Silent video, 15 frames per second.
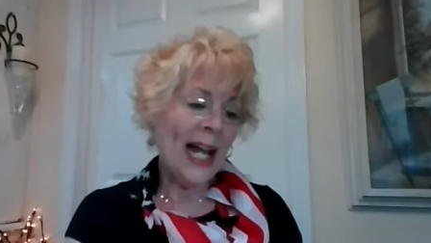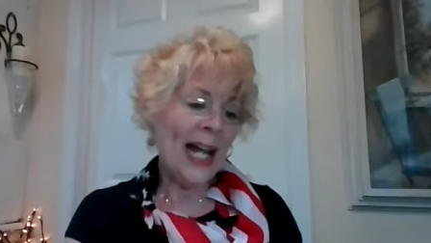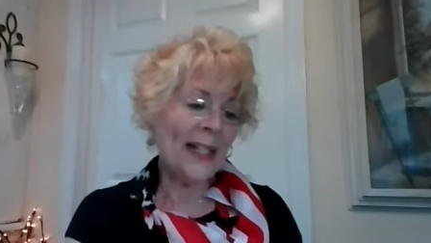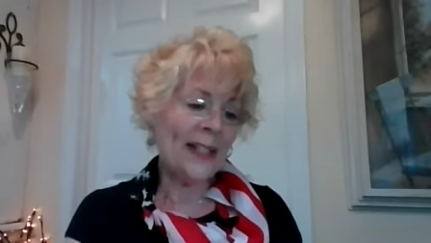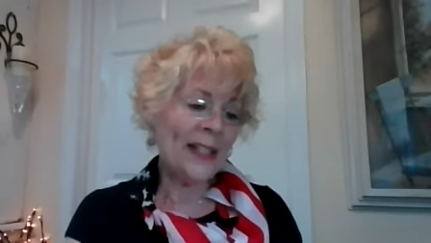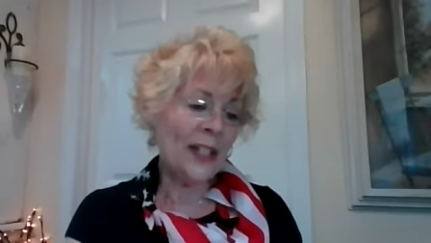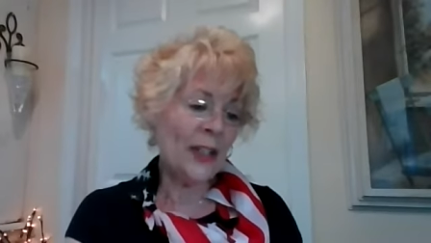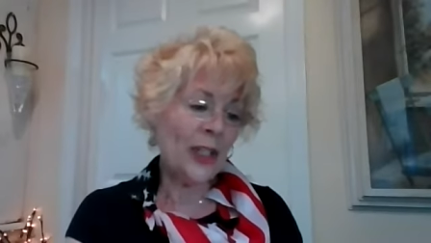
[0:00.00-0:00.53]

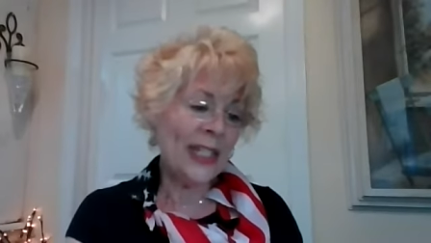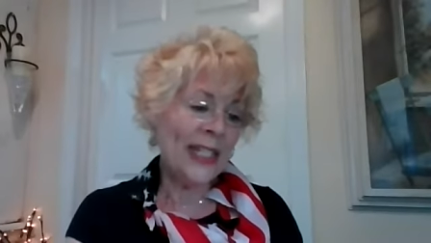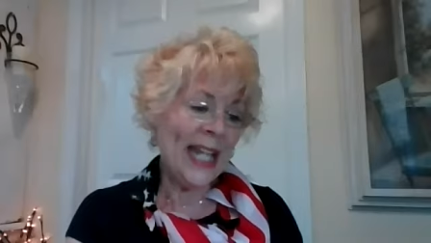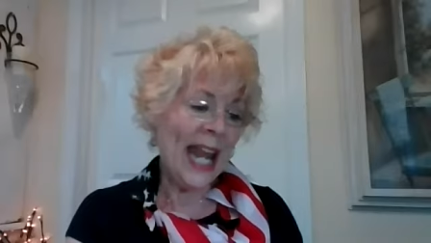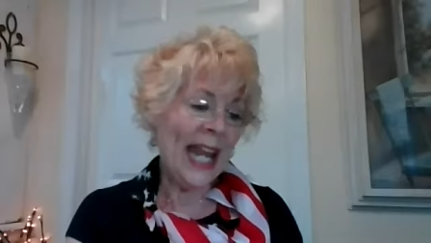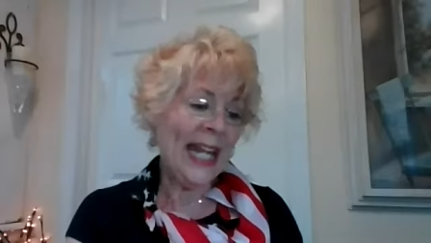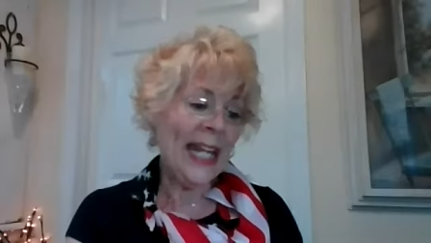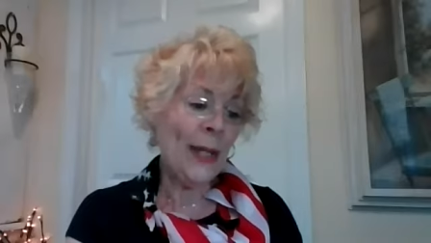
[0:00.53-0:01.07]
until the
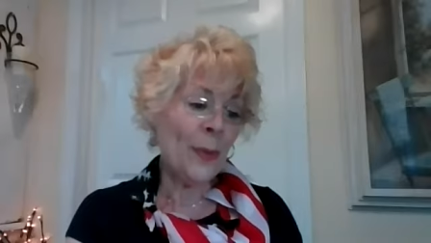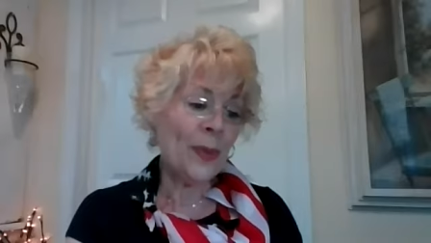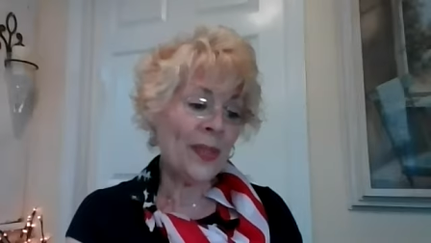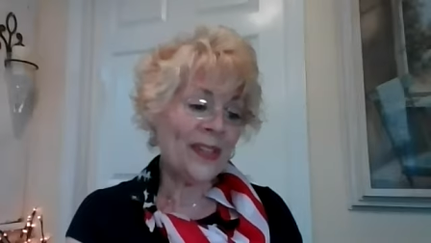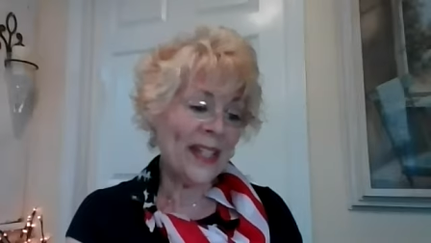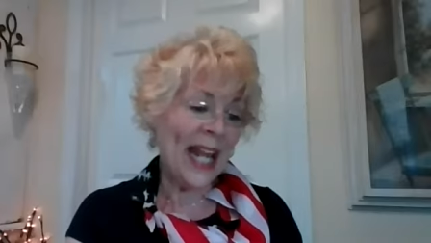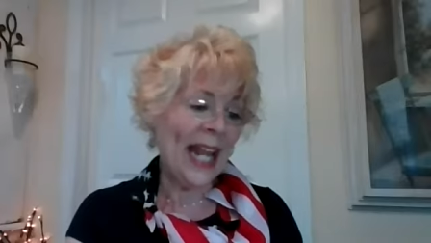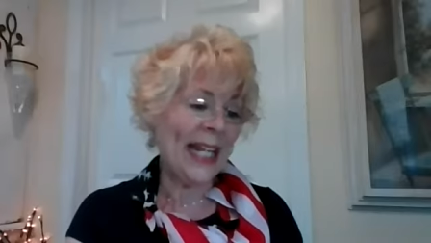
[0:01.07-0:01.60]
day he
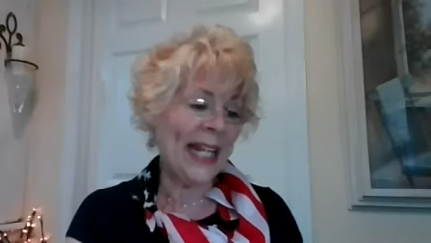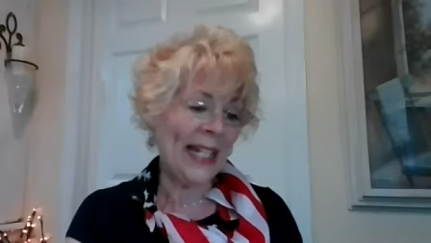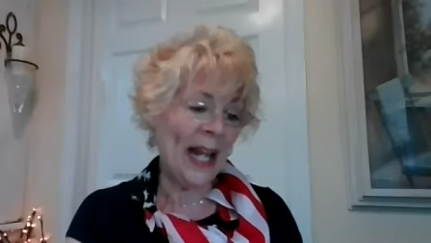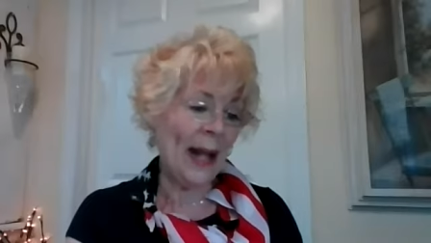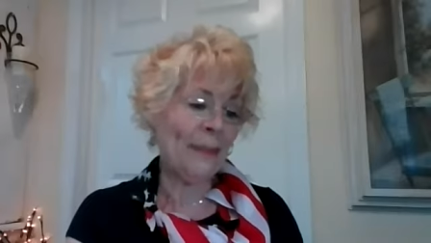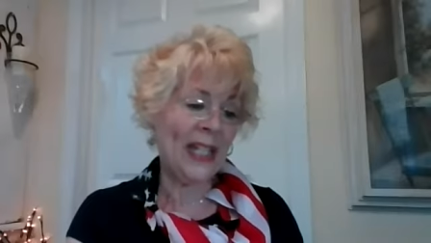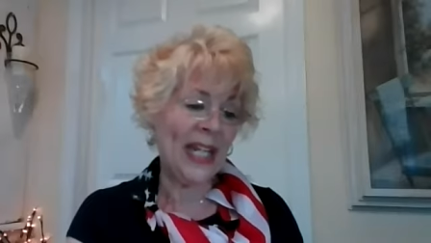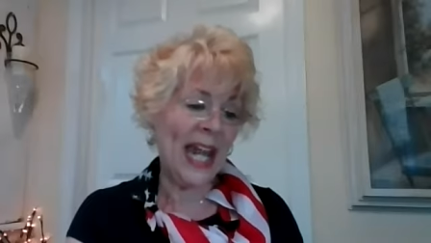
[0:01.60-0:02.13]
was taken
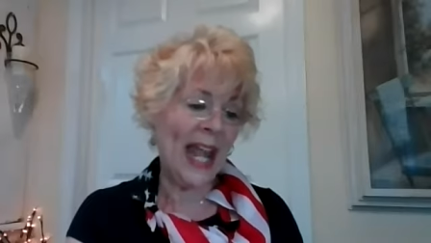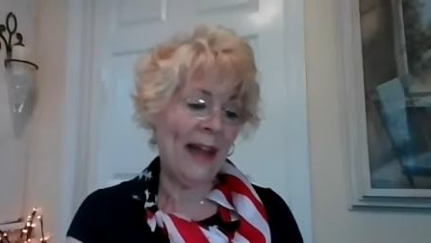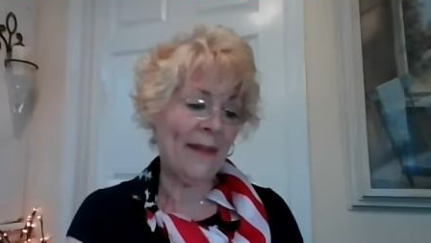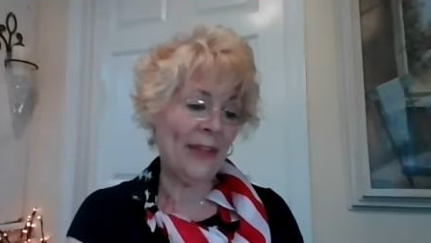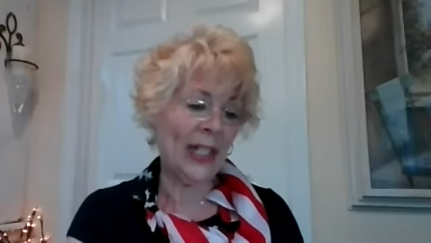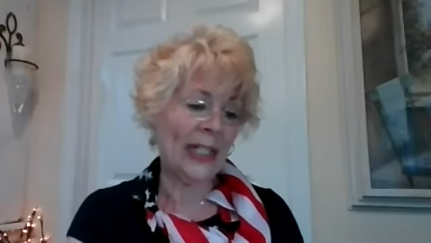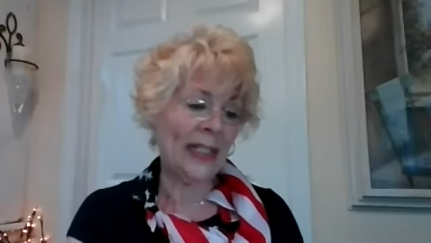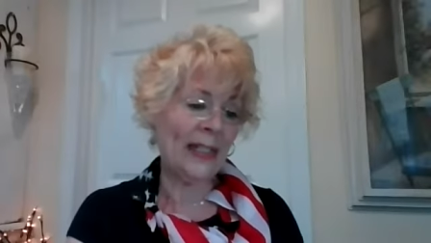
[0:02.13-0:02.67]
up to
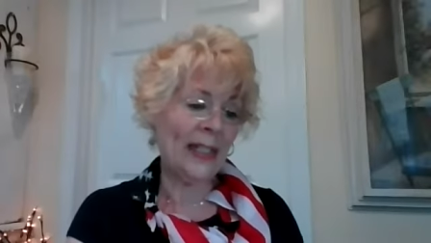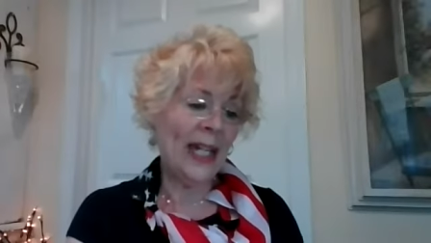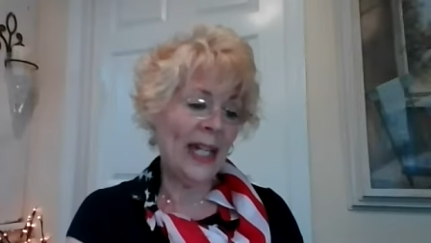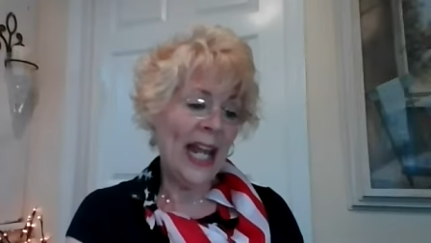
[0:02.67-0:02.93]
heaven